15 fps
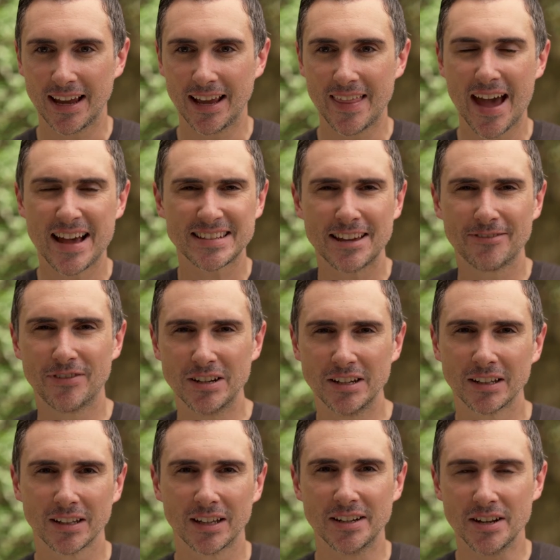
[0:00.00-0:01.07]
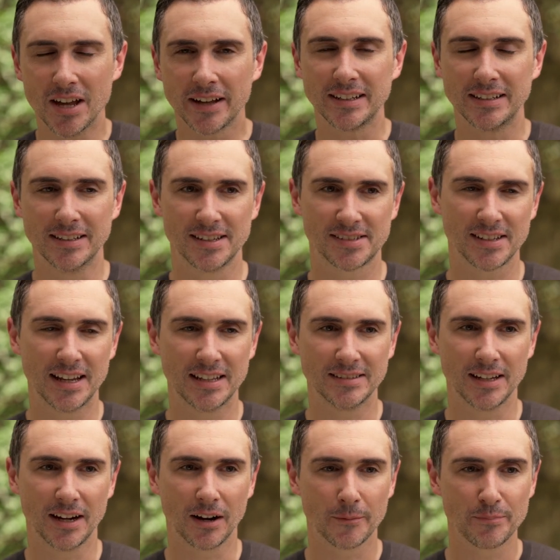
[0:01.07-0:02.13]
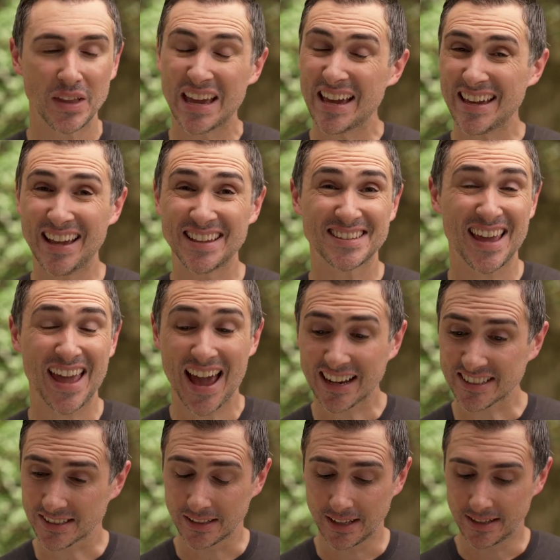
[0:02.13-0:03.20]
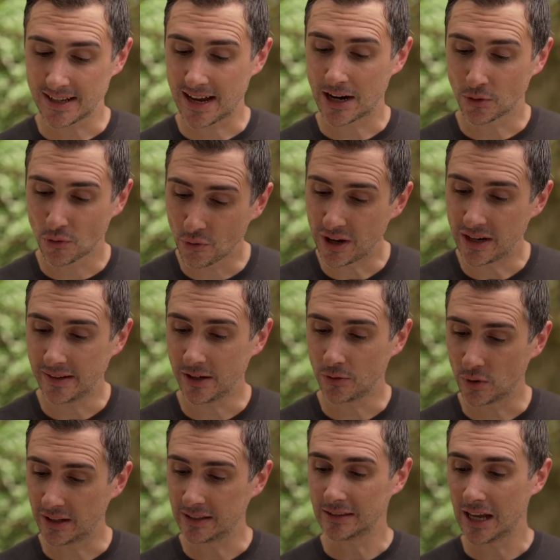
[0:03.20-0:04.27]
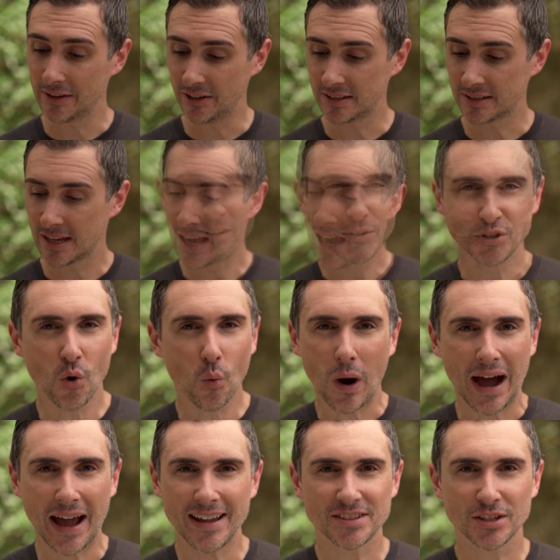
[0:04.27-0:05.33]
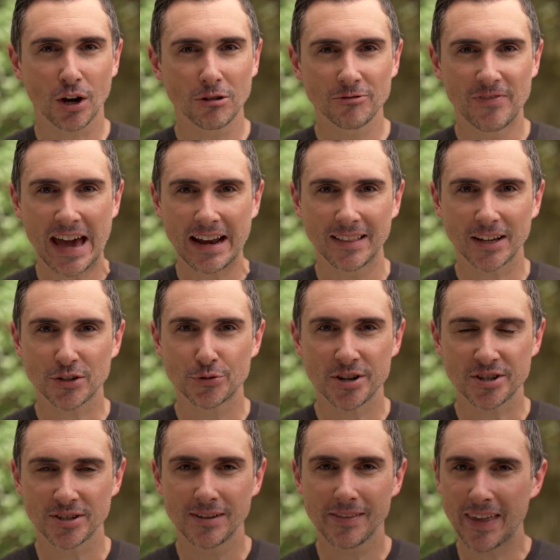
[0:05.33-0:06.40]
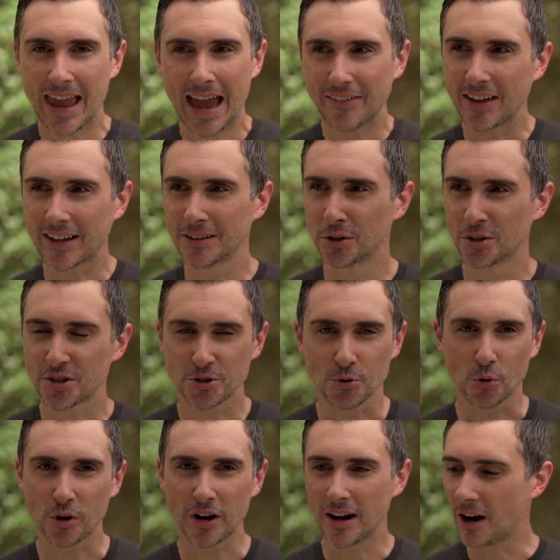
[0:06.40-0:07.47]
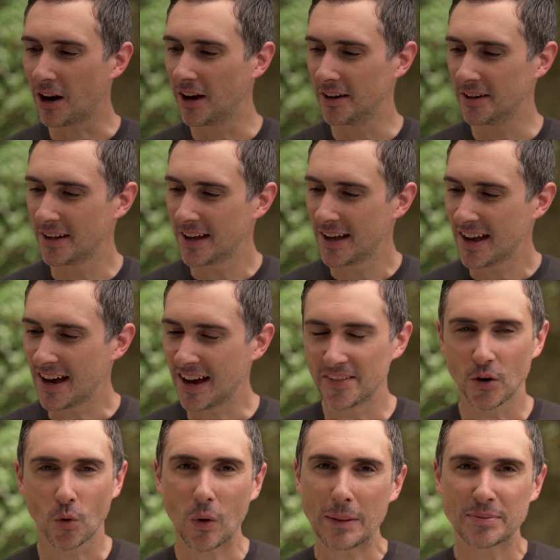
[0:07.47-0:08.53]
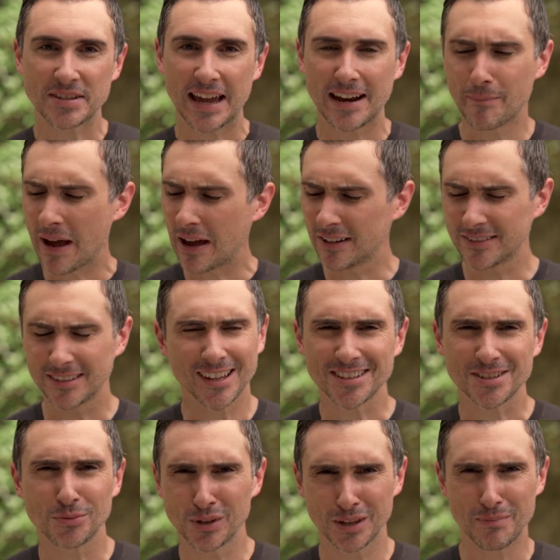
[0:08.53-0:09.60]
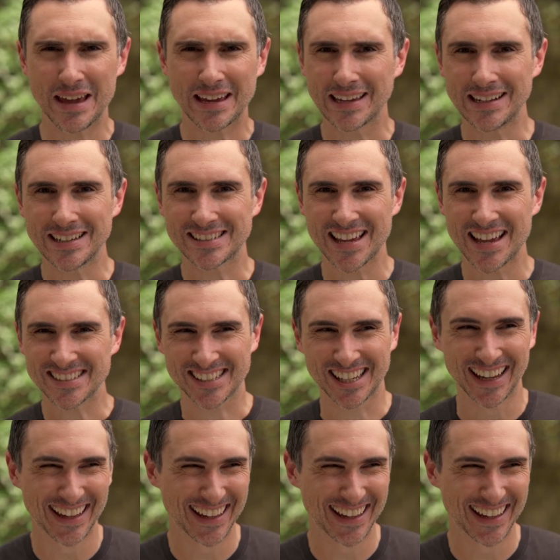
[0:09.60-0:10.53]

and has that vanilla nuttiness in there. It's excellent. I really, really love it. I don't know why it's called Fat Electrician. They have like a little story on their website about it that doesn't really make any sense.